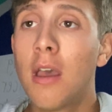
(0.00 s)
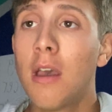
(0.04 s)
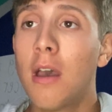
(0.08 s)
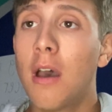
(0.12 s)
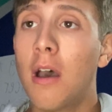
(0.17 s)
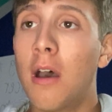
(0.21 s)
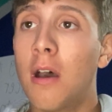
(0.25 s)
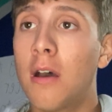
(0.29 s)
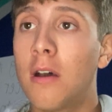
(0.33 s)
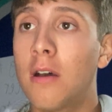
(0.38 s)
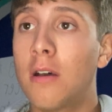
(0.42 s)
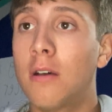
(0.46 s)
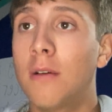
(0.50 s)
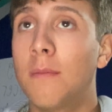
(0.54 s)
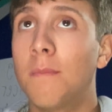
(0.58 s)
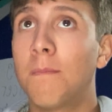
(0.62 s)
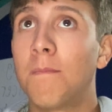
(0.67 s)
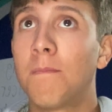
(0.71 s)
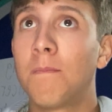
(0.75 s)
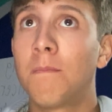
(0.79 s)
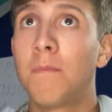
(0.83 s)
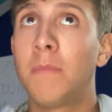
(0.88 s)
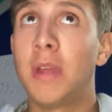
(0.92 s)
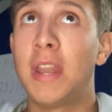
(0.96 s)

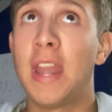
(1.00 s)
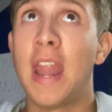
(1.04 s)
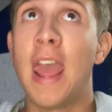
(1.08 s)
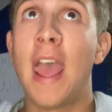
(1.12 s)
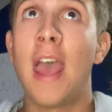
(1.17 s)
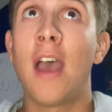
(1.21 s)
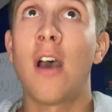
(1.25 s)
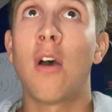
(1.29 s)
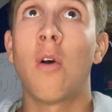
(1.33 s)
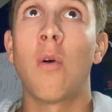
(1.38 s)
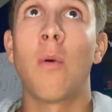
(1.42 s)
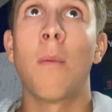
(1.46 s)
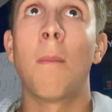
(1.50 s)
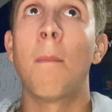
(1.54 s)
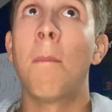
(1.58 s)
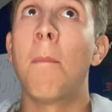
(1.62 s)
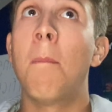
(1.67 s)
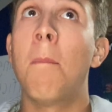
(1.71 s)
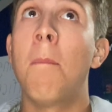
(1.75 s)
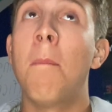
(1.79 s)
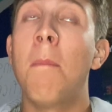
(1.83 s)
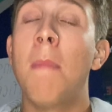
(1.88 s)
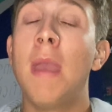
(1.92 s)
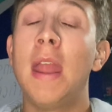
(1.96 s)
But now
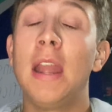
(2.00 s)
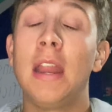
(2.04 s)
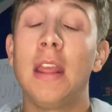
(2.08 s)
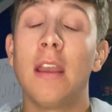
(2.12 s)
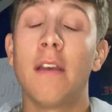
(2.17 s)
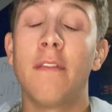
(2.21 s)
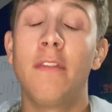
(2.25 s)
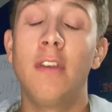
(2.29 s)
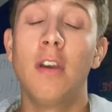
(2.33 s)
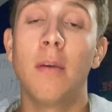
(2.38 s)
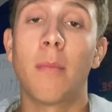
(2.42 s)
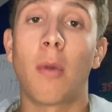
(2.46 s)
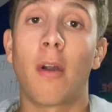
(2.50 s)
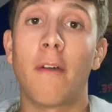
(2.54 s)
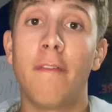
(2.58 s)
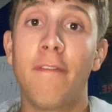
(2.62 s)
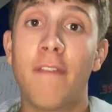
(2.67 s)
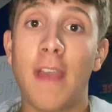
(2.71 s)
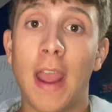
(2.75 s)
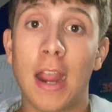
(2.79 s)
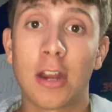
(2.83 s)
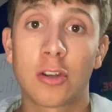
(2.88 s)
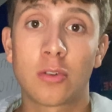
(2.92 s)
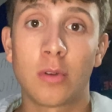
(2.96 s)
many of them are
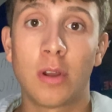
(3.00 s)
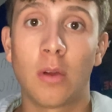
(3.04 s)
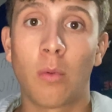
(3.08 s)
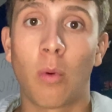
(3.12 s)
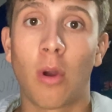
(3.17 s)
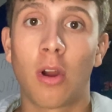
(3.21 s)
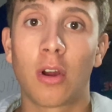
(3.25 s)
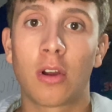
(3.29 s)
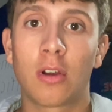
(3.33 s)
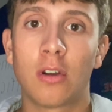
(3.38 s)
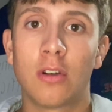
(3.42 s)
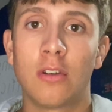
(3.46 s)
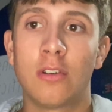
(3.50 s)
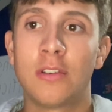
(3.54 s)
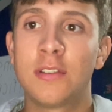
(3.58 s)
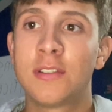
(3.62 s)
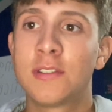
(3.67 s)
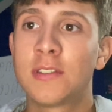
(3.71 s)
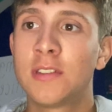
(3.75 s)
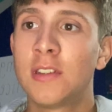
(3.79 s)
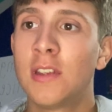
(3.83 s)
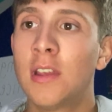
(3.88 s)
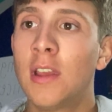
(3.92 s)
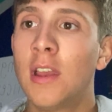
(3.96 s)
factory
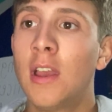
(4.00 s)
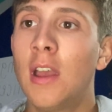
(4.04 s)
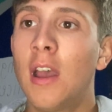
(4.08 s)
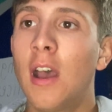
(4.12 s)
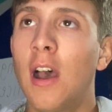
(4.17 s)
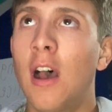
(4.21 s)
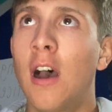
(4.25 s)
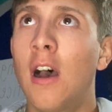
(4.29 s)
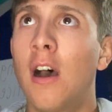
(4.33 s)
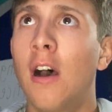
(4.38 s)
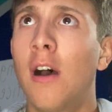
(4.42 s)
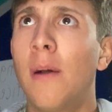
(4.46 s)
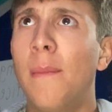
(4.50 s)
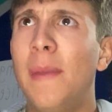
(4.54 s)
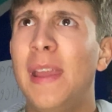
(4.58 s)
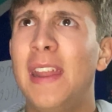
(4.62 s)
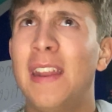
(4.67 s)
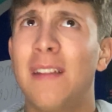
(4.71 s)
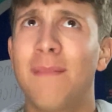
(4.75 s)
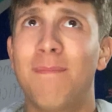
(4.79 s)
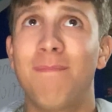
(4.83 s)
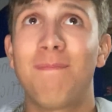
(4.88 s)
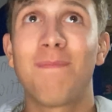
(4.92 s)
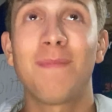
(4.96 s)
workers.
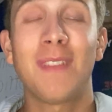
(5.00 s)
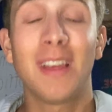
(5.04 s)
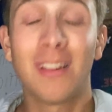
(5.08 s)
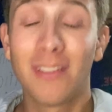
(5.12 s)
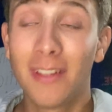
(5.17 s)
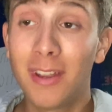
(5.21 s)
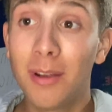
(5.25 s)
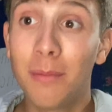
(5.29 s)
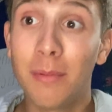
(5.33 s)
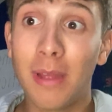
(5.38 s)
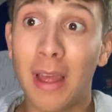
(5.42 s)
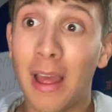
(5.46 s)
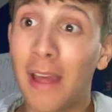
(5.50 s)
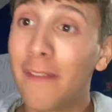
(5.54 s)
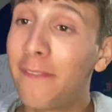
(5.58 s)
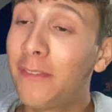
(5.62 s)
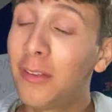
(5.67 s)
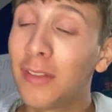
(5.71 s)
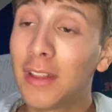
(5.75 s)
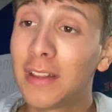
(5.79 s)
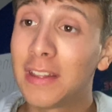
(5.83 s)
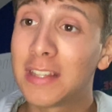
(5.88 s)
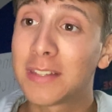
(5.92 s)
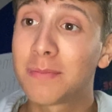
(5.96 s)
And a little, I feel
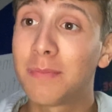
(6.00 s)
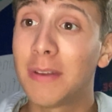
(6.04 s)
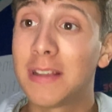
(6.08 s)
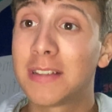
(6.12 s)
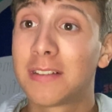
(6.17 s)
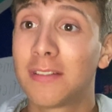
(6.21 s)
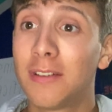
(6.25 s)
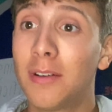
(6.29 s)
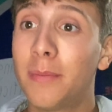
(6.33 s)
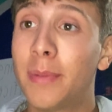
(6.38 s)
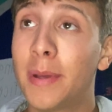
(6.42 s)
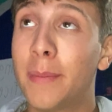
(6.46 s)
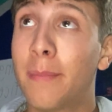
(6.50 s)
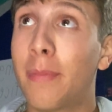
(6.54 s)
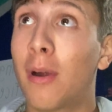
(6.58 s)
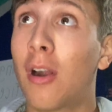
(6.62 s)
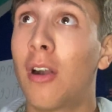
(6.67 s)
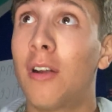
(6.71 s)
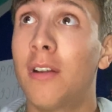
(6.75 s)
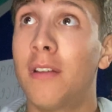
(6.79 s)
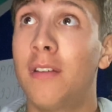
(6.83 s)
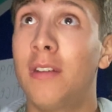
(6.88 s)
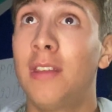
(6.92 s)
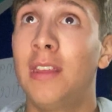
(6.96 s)
like this plays a little bit
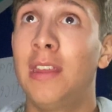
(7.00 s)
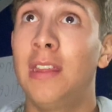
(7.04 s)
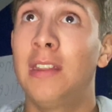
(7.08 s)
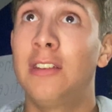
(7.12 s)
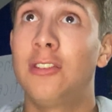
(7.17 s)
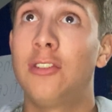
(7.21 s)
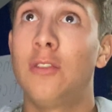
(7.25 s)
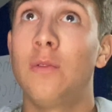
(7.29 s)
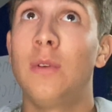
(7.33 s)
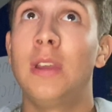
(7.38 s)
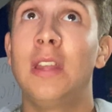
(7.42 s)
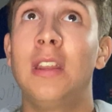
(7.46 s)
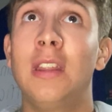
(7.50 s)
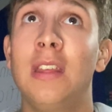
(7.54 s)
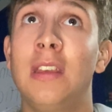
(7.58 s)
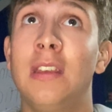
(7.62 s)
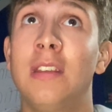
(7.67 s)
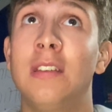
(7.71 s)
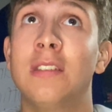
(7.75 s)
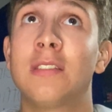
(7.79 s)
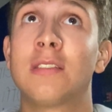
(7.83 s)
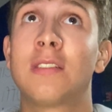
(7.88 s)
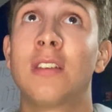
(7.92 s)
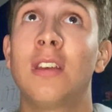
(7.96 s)
part into it
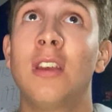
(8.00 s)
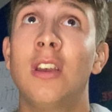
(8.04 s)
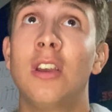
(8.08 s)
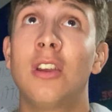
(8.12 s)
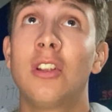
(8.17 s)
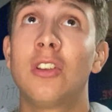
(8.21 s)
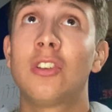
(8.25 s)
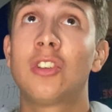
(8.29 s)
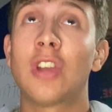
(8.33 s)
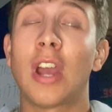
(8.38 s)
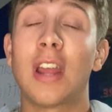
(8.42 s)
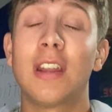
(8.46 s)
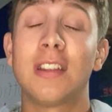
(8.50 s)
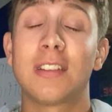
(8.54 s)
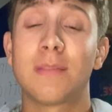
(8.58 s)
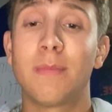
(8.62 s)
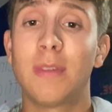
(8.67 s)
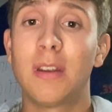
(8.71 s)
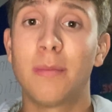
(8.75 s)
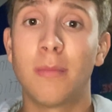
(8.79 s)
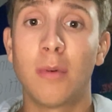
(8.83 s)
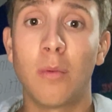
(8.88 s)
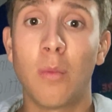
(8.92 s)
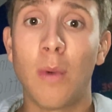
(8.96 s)
is China's
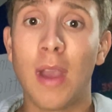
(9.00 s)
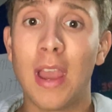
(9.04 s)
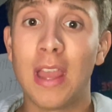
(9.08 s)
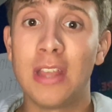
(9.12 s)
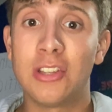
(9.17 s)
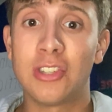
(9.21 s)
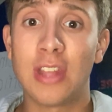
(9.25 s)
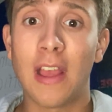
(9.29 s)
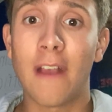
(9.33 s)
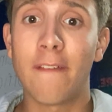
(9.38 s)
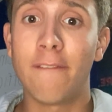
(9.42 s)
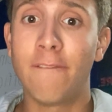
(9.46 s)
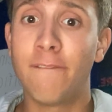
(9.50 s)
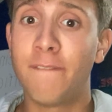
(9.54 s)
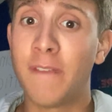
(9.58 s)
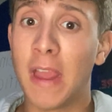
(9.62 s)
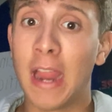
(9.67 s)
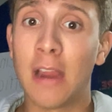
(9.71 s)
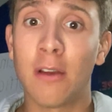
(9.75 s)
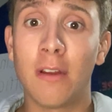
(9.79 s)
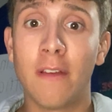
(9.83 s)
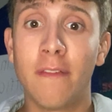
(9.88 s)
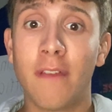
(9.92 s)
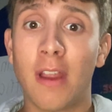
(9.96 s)
minimum wage. They have
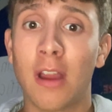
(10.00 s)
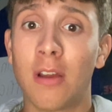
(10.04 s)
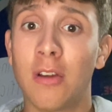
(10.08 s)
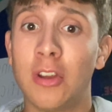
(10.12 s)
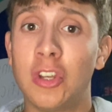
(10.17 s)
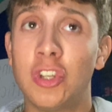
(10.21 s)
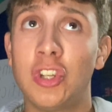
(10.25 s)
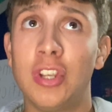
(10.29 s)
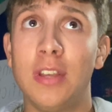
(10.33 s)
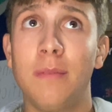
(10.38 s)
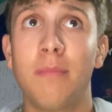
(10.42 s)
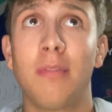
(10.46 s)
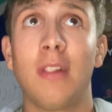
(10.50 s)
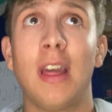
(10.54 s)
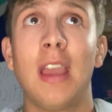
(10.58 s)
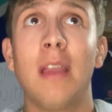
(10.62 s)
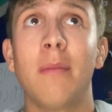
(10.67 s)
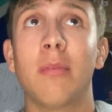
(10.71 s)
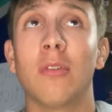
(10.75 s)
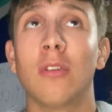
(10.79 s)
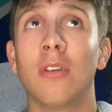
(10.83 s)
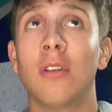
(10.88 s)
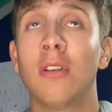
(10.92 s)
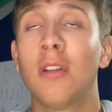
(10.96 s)
very, very cheap
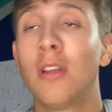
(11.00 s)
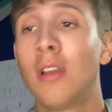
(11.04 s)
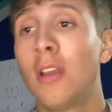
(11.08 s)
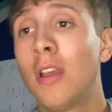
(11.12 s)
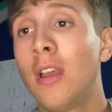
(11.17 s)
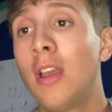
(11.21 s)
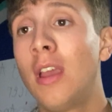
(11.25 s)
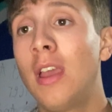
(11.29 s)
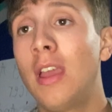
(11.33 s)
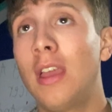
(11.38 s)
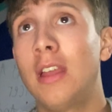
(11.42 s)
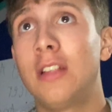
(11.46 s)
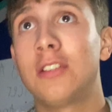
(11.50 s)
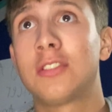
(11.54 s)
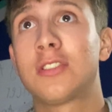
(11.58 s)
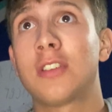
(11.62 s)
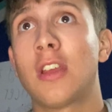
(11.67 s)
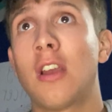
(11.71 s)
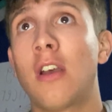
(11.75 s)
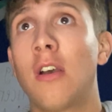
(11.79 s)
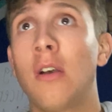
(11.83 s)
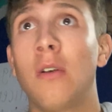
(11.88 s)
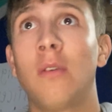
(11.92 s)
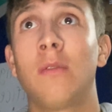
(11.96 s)
labor. And
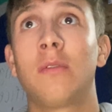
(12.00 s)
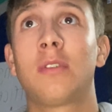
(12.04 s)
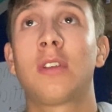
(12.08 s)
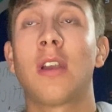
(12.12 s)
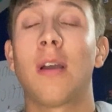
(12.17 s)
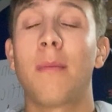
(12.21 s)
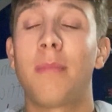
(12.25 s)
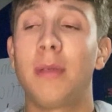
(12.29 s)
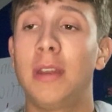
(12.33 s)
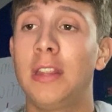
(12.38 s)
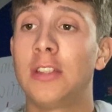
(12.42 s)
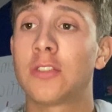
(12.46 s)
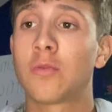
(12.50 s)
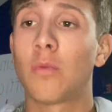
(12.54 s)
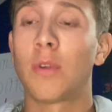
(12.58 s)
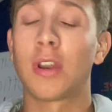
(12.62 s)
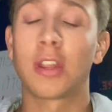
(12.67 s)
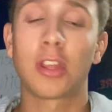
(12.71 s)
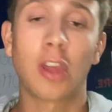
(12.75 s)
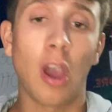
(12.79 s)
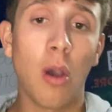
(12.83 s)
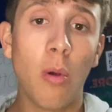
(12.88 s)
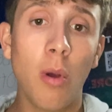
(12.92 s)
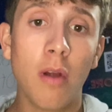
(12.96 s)
so companies want to
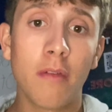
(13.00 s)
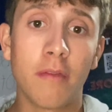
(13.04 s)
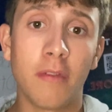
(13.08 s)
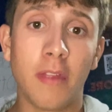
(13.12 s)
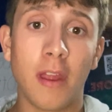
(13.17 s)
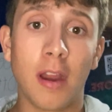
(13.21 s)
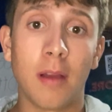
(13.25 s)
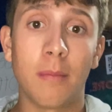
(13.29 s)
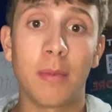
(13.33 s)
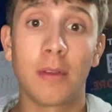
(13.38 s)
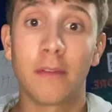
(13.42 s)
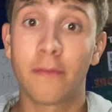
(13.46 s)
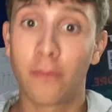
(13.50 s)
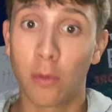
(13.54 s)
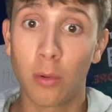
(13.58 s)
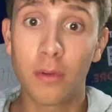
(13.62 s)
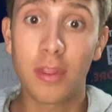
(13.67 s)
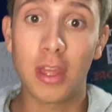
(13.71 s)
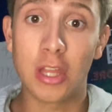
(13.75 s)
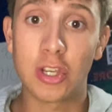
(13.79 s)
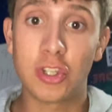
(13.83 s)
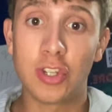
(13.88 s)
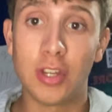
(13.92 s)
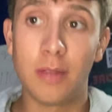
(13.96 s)
go over there for
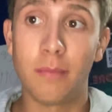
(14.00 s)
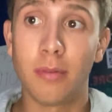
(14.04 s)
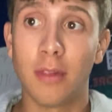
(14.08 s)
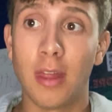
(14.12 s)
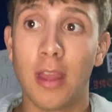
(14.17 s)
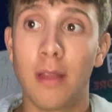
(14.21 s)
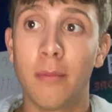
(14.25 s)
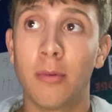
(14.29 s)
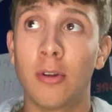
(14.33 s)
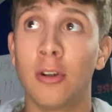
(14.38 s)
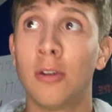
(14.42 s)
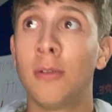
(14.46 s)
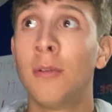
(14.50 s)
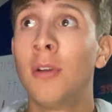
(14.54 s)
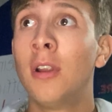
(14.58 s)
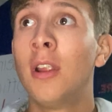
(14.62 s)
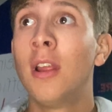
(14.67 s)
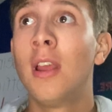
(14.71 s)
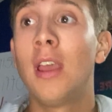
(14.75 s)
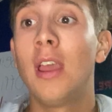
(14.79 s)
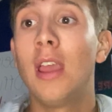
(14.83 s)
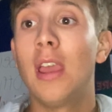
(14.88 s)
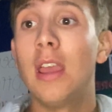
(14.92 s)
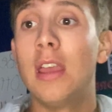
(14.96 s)
that cheap labor.
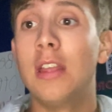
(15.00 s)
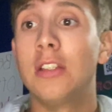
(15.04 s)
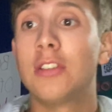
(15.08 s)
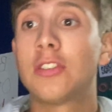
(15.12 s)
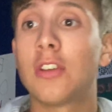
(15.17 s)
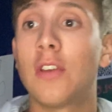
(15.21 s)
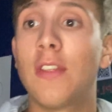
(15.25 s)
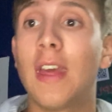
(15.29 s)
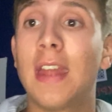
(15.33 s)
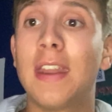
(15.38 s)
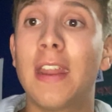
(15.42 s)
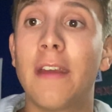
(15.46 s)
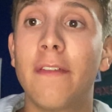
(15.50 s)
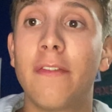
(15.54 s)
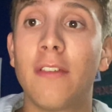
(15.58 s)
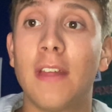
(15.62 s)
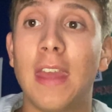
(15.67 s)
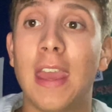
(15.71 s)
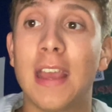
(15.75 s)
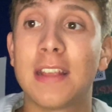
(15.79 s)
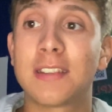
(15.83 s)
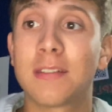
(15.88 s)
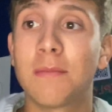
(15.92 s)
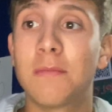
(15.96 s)
And so that definitely
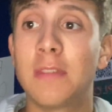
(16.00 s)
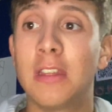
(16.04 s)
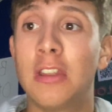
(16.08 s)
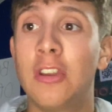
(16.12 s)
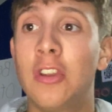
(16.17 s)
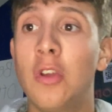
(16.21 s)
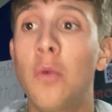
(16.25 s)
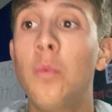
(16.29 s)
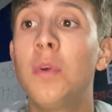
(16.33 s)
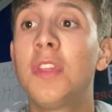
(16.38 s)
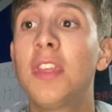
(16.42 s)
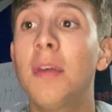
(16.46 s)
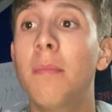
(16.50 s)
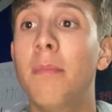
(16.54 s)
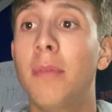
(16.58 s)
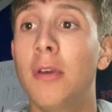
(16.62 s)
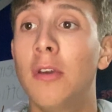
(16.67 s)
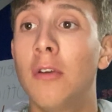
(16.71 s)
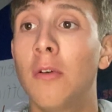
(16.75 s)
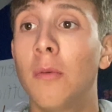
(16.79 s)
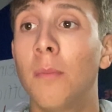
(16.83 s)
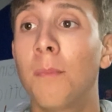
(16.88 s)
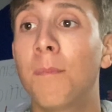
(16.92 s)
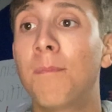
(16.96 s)
has something to do with the
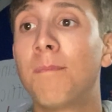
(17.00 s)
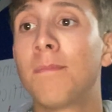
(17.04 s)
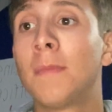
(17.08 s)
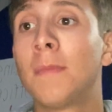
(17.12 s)
boom.